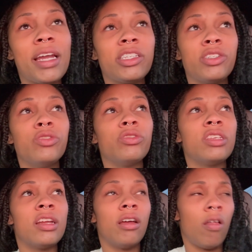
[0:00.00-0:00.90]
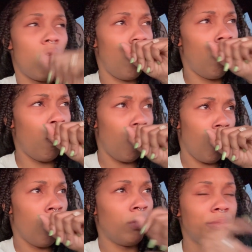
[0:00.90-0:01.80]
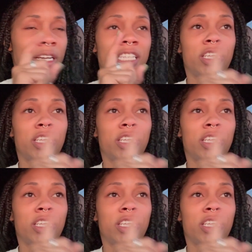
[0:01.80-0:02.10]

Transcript: have snoozed because